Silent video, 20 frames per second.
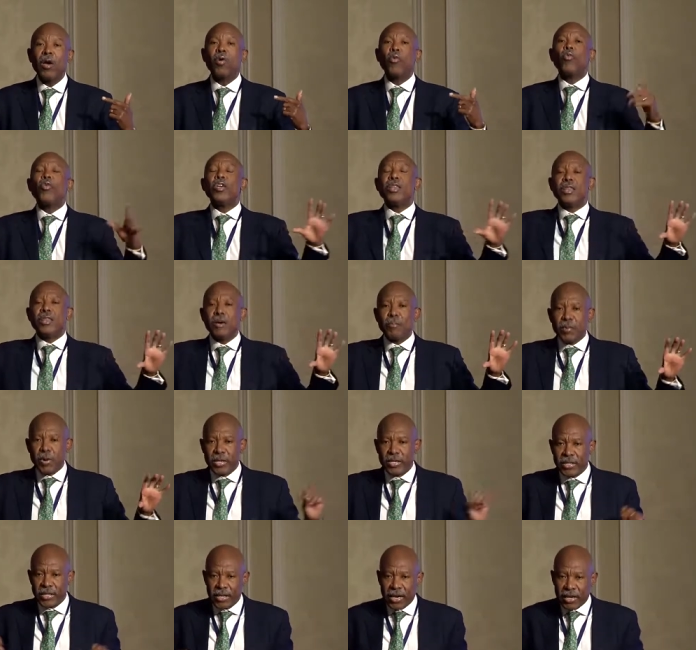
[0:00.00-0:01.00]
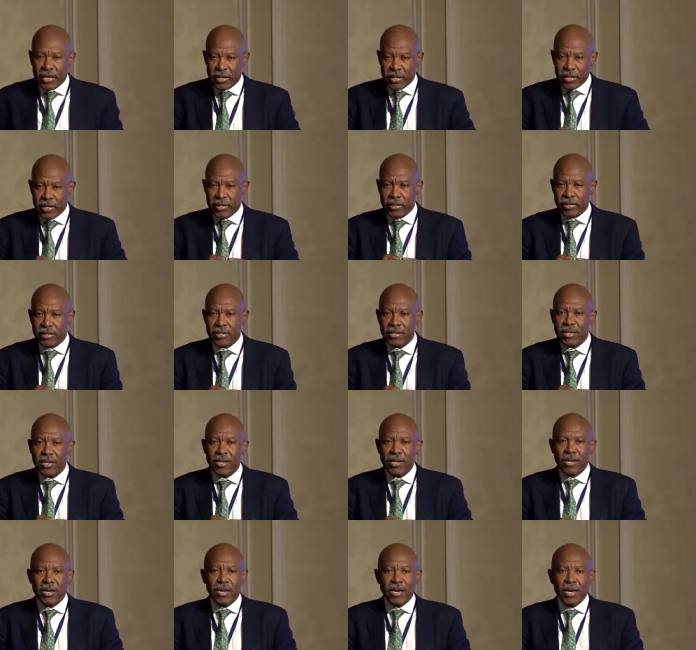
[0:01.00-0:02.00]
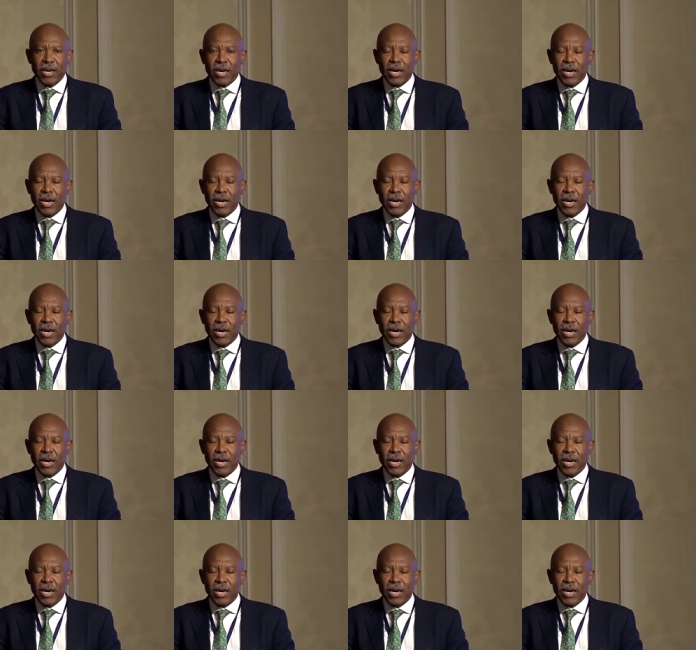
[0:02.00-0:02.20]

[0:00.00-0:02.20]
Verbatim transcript: with the political elites. Uh,